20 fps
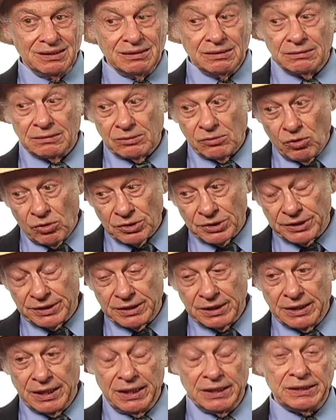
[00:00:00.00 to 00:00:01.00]
And of course,
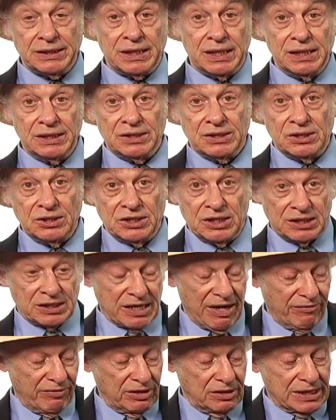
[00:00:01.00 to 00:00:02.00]
today's kids could
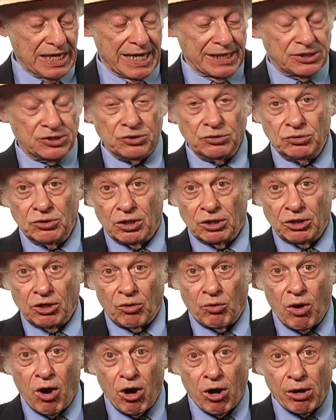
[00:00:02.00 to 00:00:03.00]
just have it tattooed on
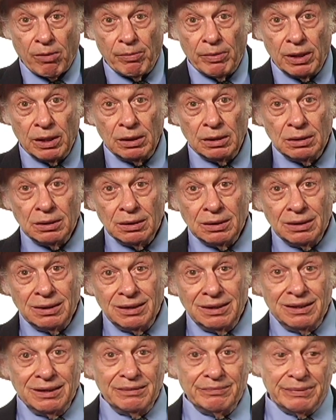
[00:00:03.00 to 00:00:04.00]
their arm.
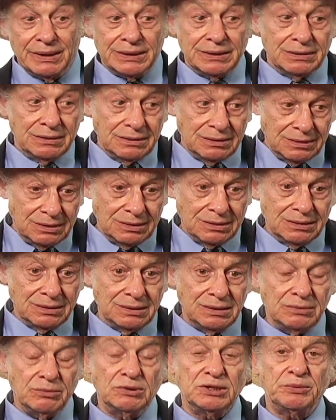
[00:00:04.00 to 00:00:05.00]
But
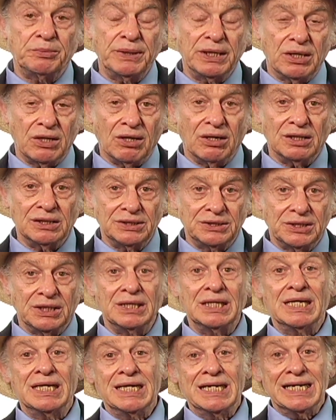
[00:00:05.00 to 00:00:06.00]
it was because
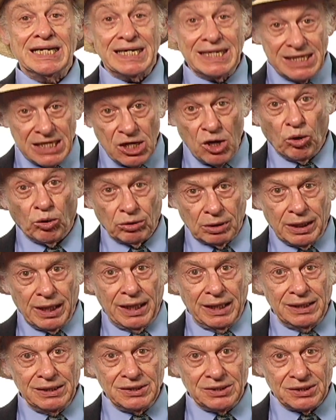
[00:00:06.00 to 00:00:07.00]
in the old
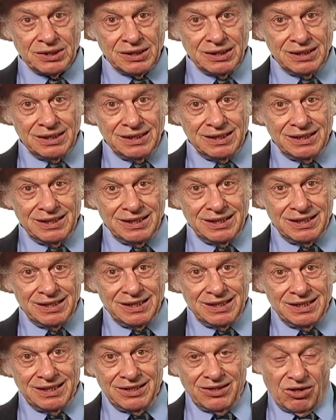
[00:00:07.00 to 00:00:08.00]
days,
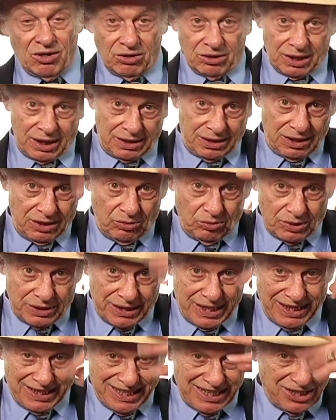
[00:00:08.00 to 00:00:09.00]
all they did
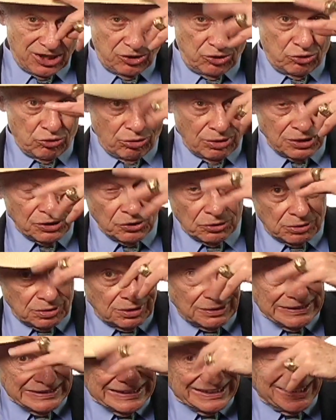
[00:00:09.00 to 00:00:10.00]
was get this
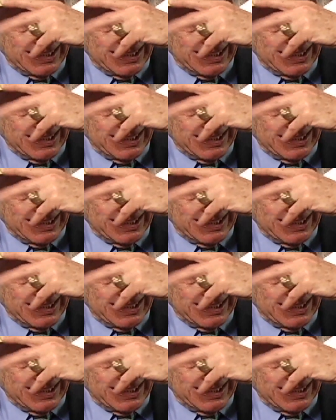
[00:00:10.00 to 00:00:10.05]
drizzle